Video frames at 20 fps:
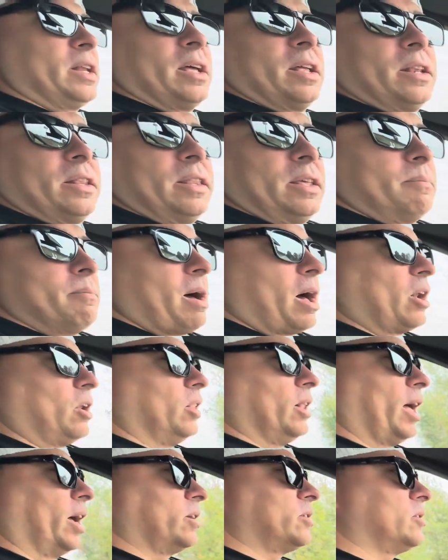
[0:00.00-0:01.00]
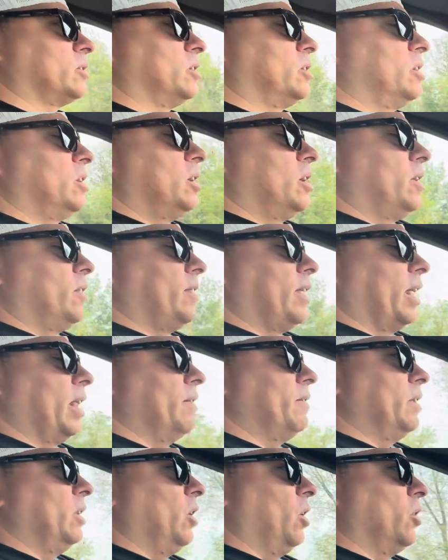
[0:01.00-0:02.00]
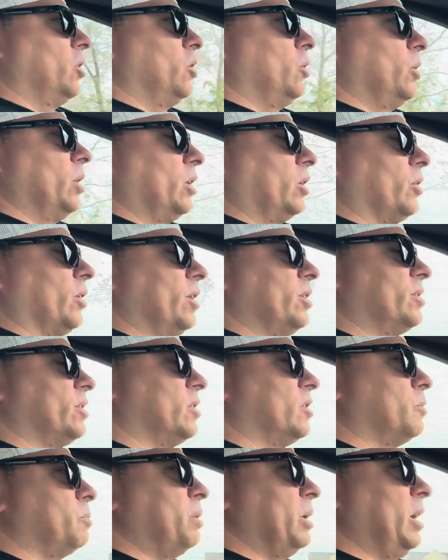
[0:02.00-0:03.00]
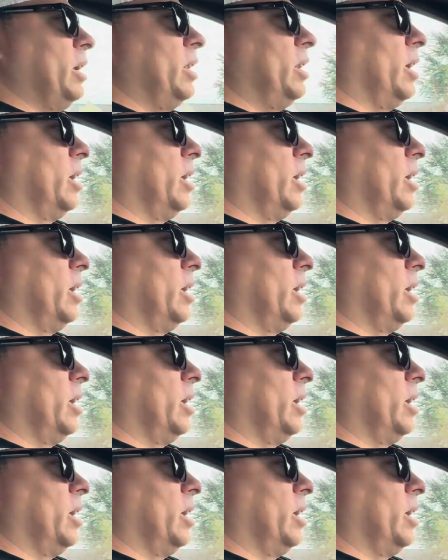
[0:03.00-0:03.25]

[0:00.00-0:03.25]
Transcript: on the Model X, that even though you increase the speed,